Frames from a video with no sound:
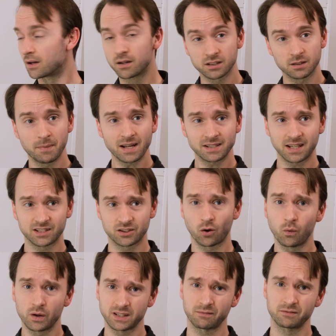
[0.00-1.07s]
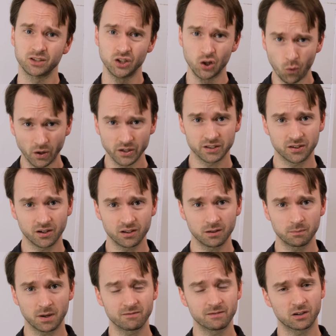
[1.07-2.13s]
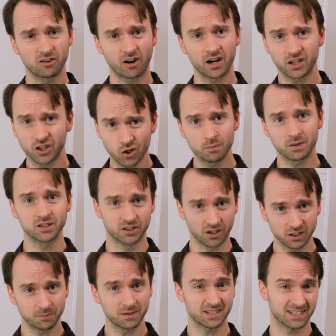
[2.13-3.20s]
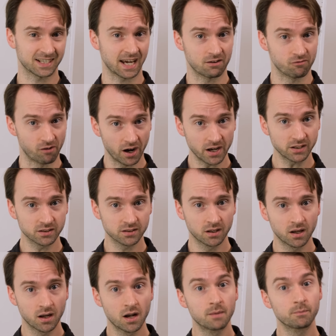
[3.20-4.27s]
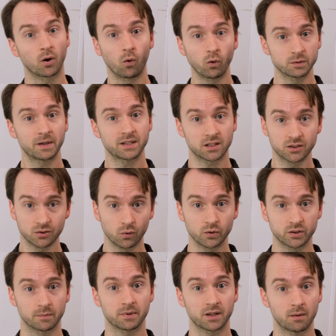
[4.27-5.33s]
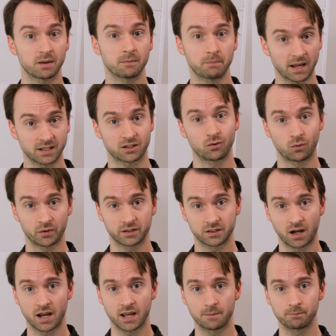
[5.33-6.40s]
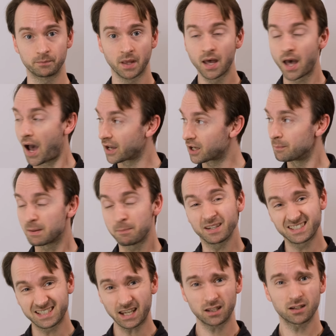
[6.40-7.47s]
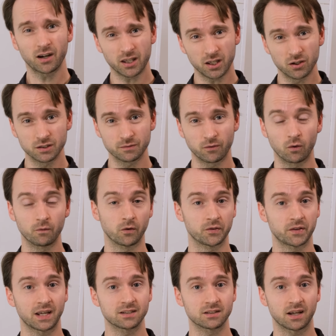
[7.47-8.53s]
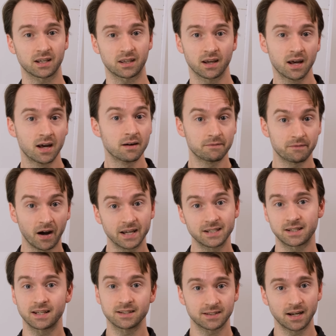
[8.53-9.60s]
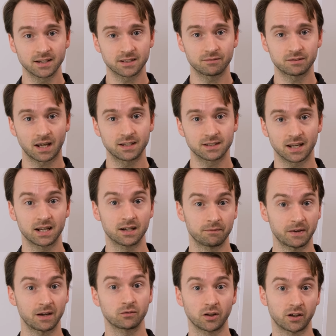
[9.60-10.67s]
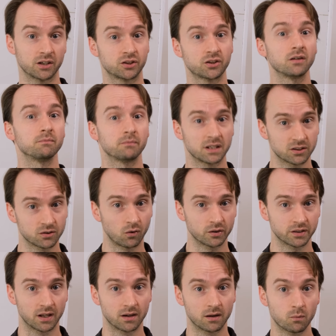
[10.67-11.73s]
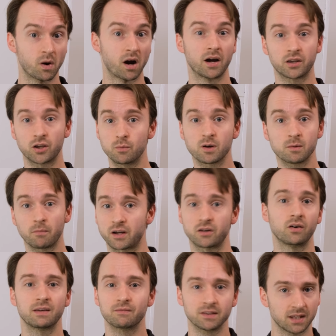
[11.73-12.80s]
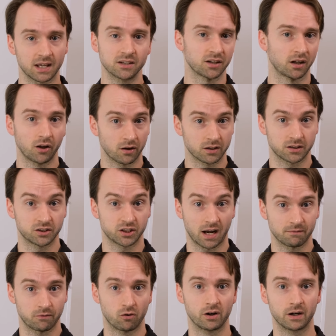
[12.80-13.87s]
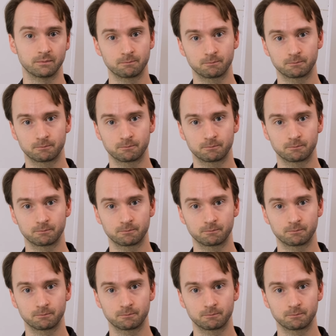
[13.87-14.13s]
Semantics always have nuance to them and require human judgment to get right, but automated tools are becoming better all the time and can be particularly useful for things like finding sensitive data in a field that it shouldn't be stored in, where a human might not even think to look to check for it.